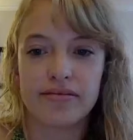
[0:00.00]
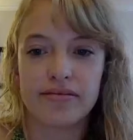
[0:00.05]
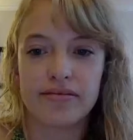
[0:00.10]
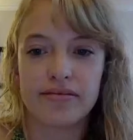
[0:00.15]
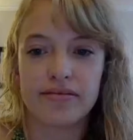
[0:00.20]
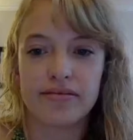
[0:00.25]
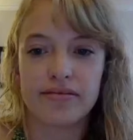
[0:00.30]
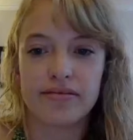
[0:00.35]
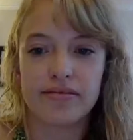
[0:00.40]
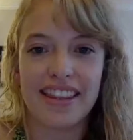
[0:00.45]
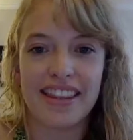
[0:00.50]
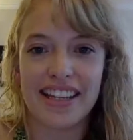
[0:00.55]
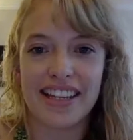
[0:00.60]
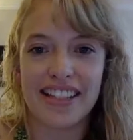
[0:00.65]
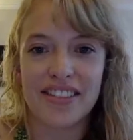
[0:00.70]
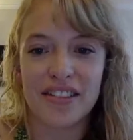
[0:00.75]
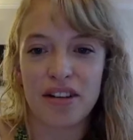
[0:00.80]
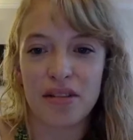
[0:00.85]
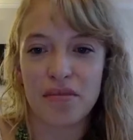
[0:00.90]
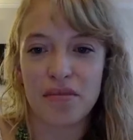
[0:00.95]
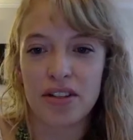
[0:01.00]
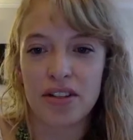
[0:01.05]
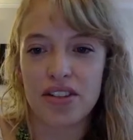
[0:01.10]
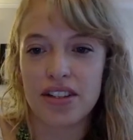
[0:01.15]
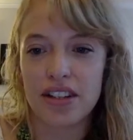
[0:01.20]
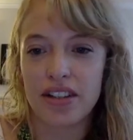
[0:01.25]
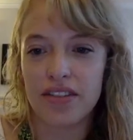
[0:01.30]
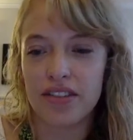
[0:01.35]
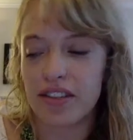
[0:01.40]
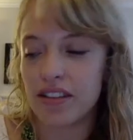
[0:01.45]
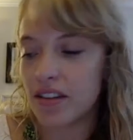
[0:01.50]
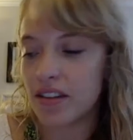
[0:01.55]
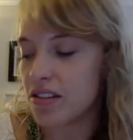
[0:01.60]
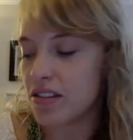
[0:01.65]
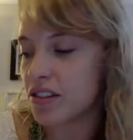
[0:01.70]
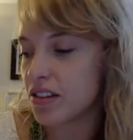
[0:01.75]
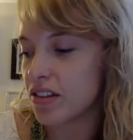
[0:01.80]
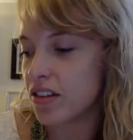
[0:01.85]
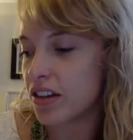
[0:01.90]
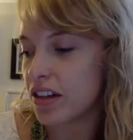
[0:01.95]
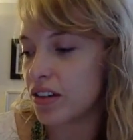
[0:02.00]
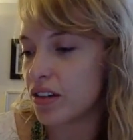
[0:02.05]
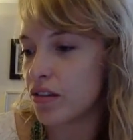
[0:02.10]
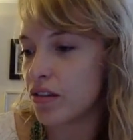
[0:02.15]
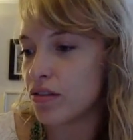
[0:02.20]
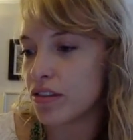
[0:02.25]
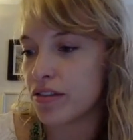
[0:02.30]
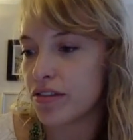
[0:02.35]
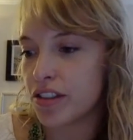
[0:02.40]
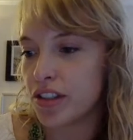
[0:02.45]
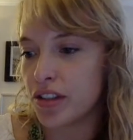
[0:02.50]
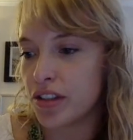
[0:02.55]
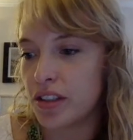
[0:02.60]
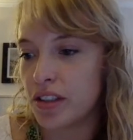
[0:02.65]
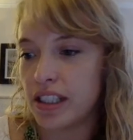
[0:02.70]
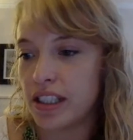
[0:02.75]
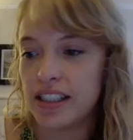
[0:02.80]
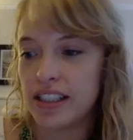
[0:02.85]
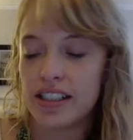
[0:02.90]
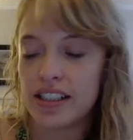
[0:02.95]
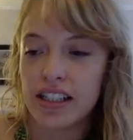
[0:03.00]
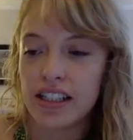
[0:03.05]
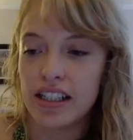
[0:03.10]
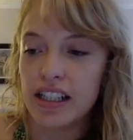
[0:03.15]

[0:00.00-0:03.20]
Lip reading: Great, thanks very much, David. That was a great overview, and